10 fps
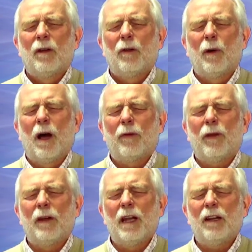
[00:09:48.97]
throughout
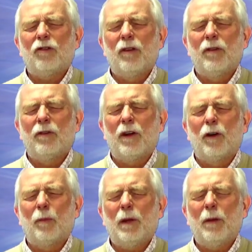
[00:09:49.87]
the nations and
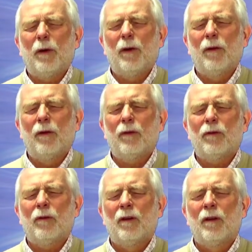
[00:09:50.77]
her
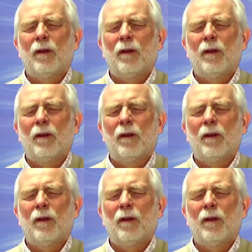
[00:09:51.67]
peoples,